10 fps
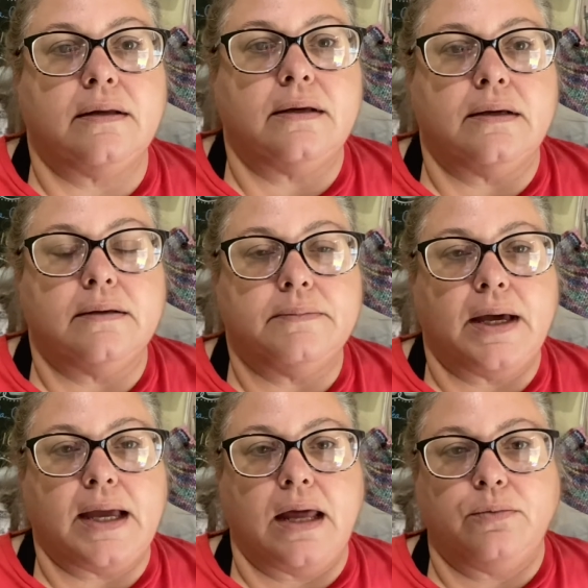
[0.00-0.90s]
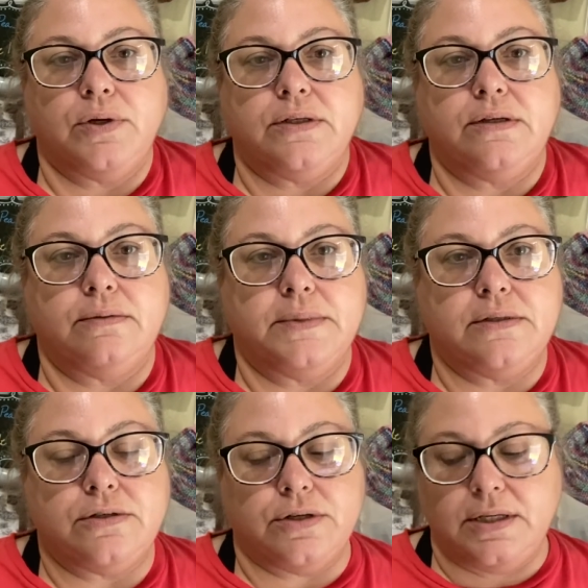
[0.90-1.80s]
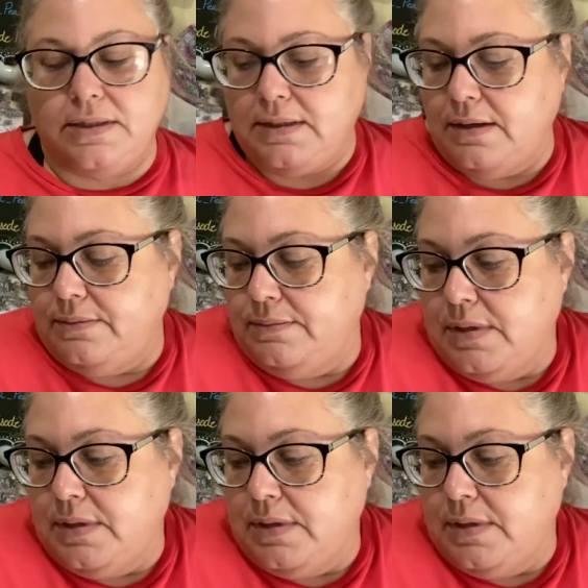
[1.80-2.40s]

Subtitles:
I kind of want to do the mystery, so